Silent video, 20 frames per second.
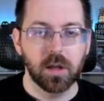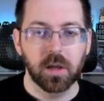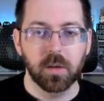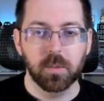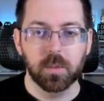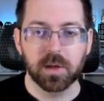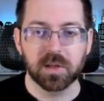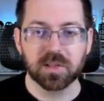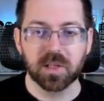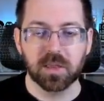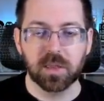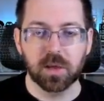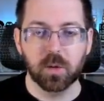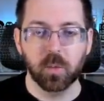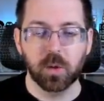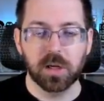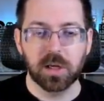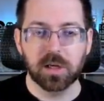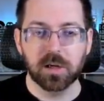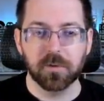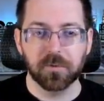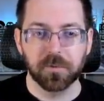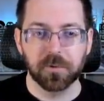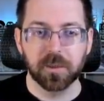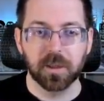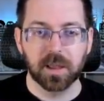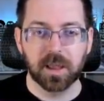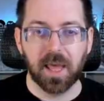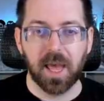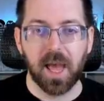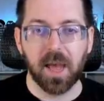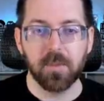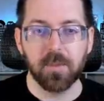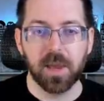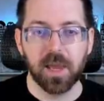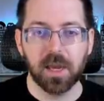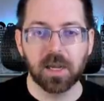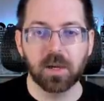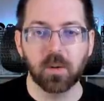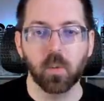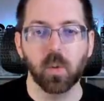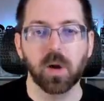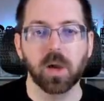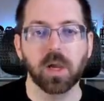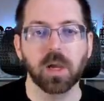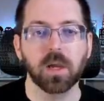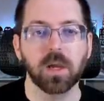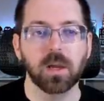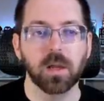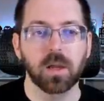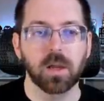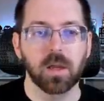because I think we need it for the lab anyway.